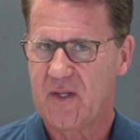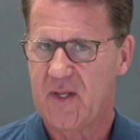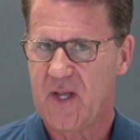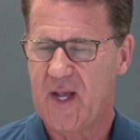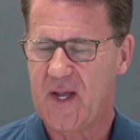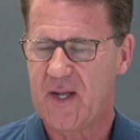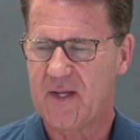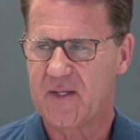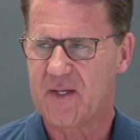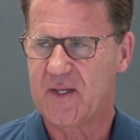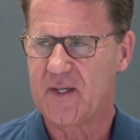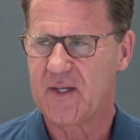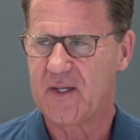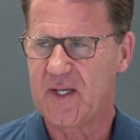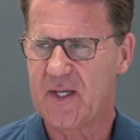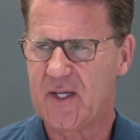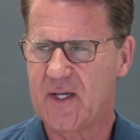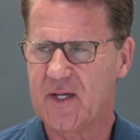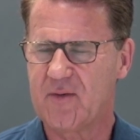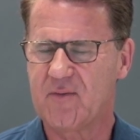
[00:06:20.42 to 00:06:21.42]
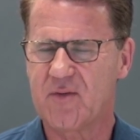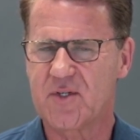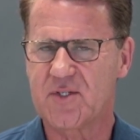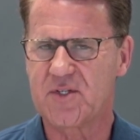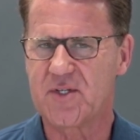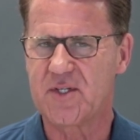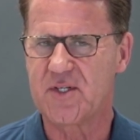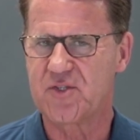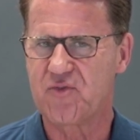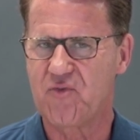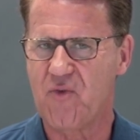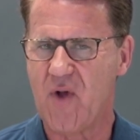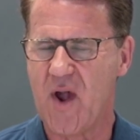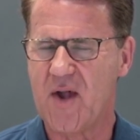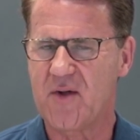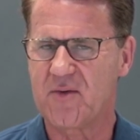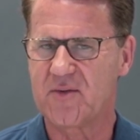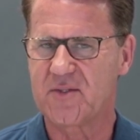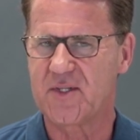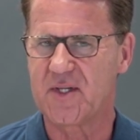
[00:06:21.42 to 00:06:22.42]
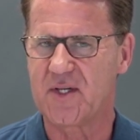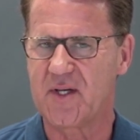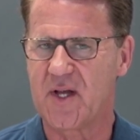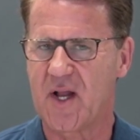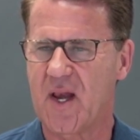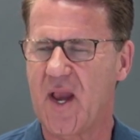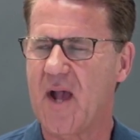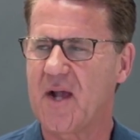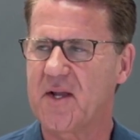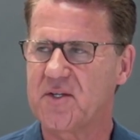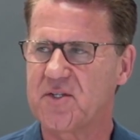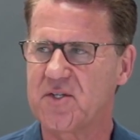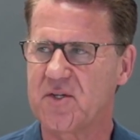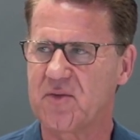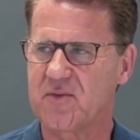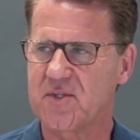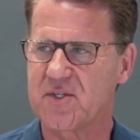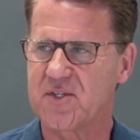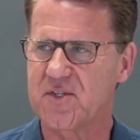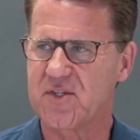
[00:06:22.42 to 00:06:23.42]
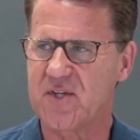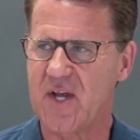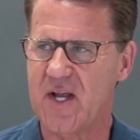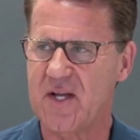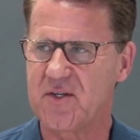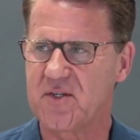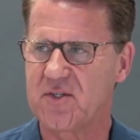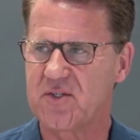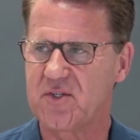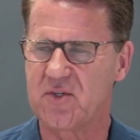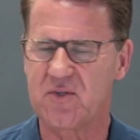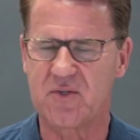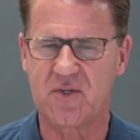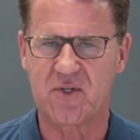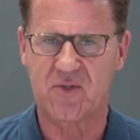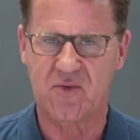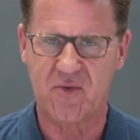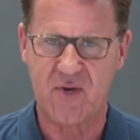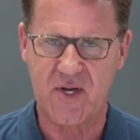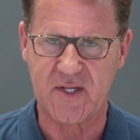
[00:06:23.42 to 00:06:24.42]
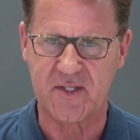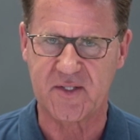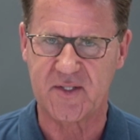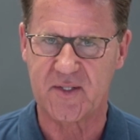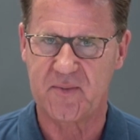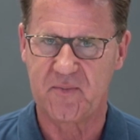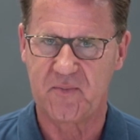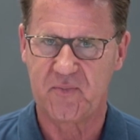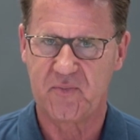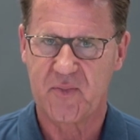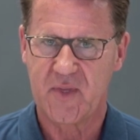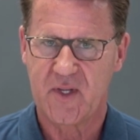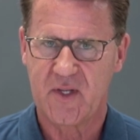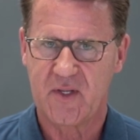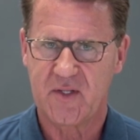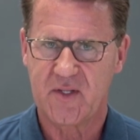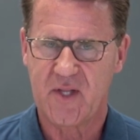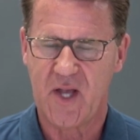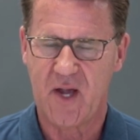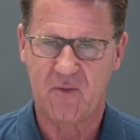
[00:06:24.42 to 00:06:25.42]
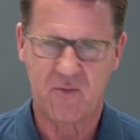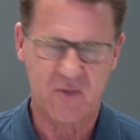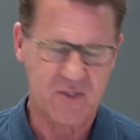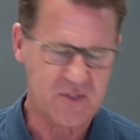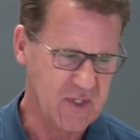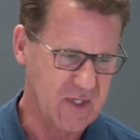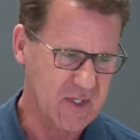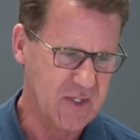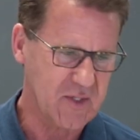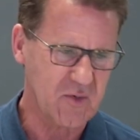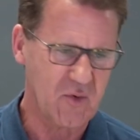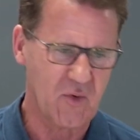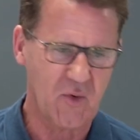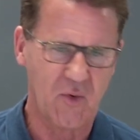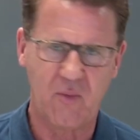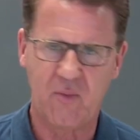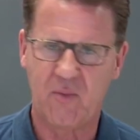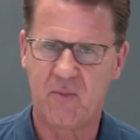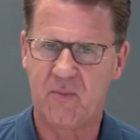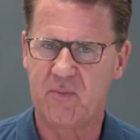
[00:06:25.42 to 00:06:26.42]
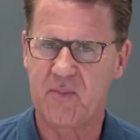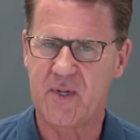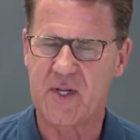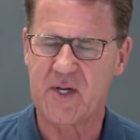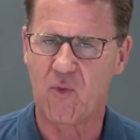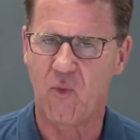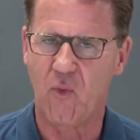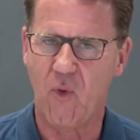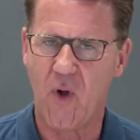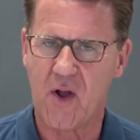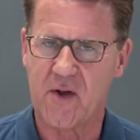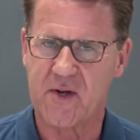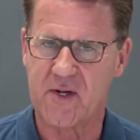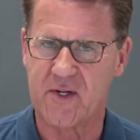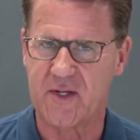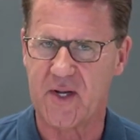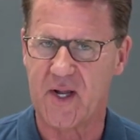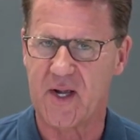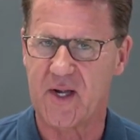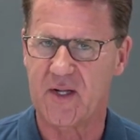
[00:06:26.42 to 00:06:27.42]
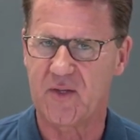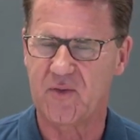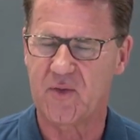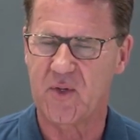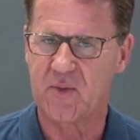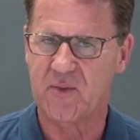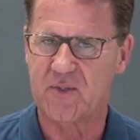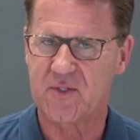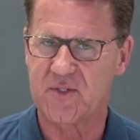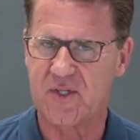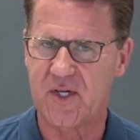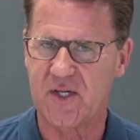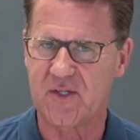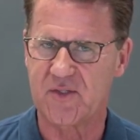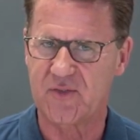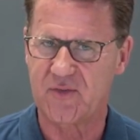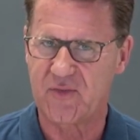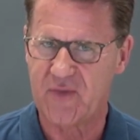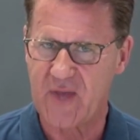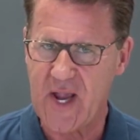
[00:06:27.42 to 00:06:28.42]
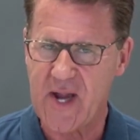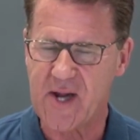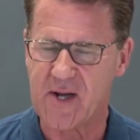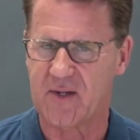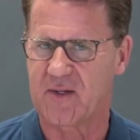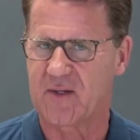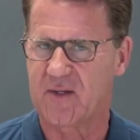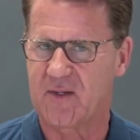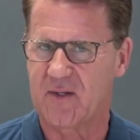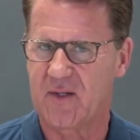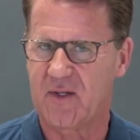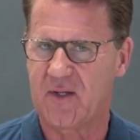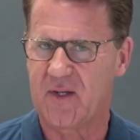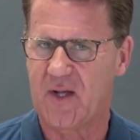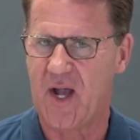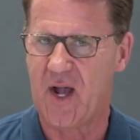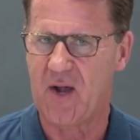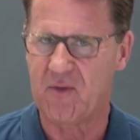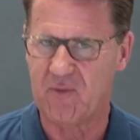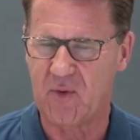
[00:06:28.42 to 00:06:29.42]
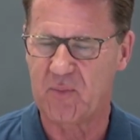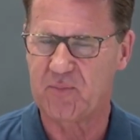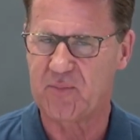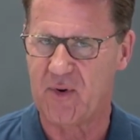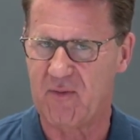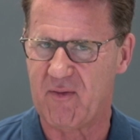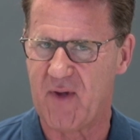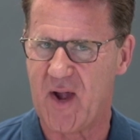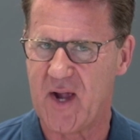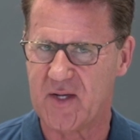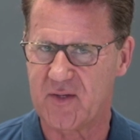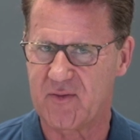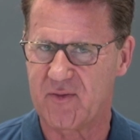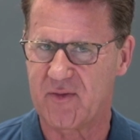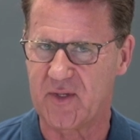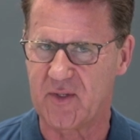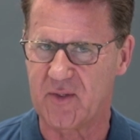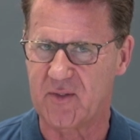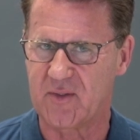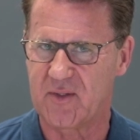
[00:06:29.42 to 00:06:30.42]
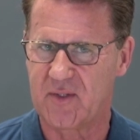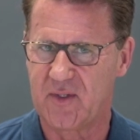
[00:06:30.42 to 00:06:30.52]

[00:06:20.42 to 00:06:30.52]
And here was this drought, and Elijah was sent to the Crit. That was a little bit of water there. And the Lord says, there I will provide for you.